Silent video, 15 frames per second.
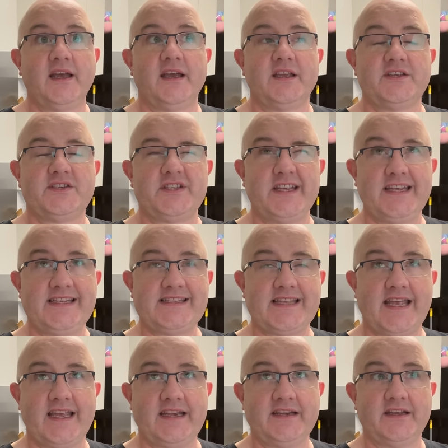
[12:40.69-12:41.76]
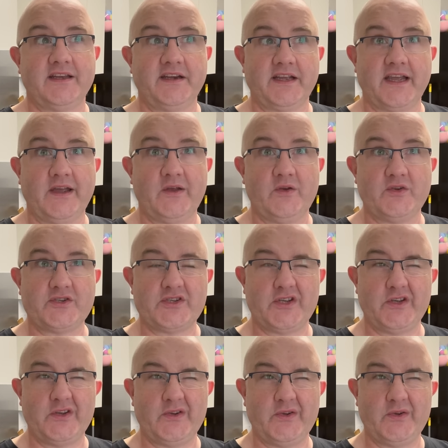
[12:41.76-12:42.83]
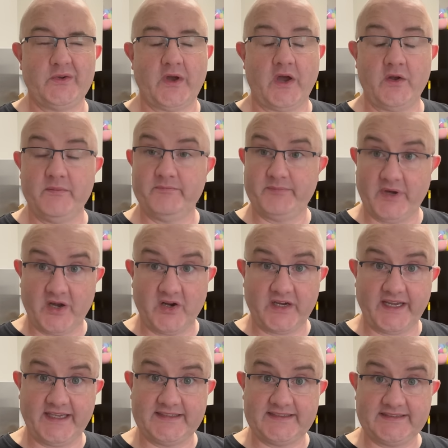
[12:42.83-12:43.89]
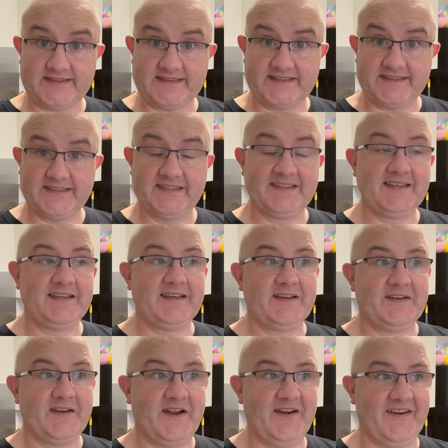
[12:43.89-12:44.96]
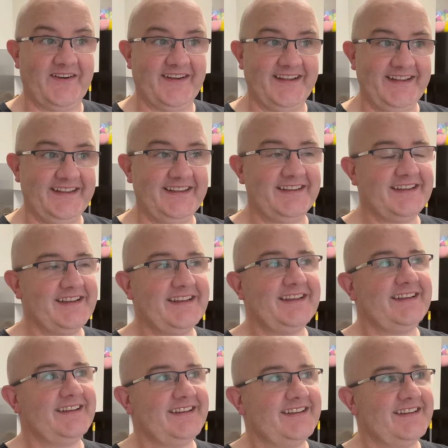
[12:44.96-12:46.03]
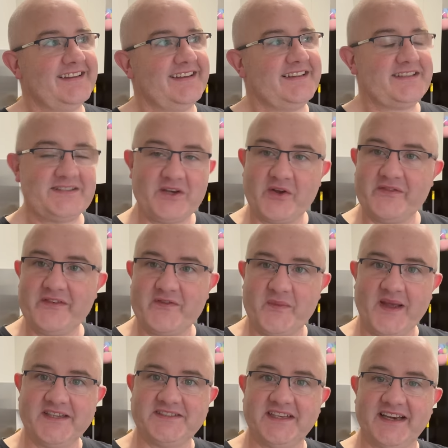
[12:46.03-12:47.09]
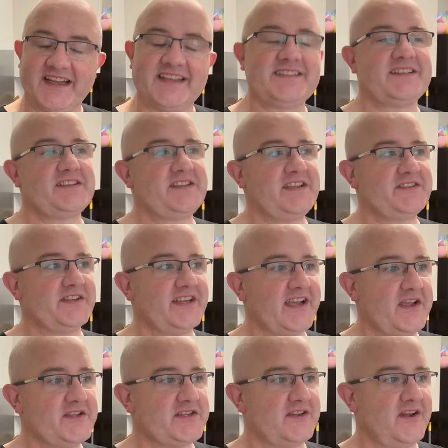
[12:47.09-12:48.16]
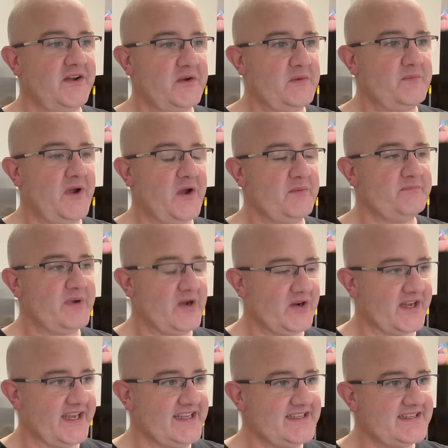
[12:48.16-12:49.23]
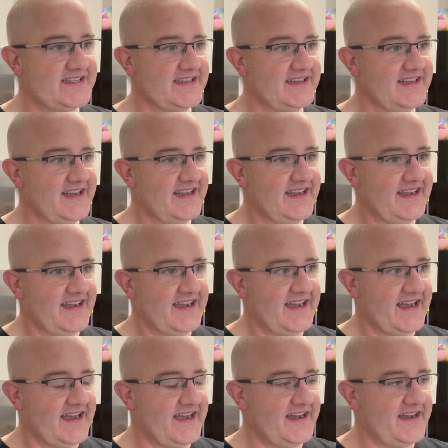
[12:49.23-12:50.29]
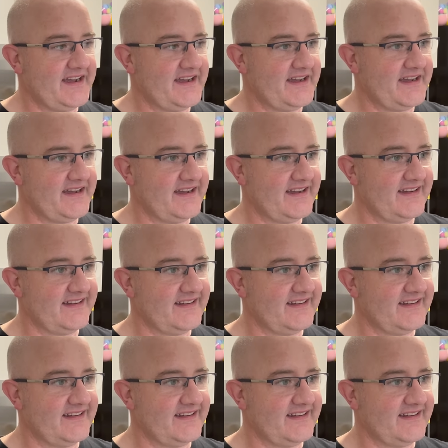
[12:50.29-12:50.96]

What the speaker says: She's then going to go to Home Bargains. Right, there's a lot of information in it. So she's going to go to Home Bargains, and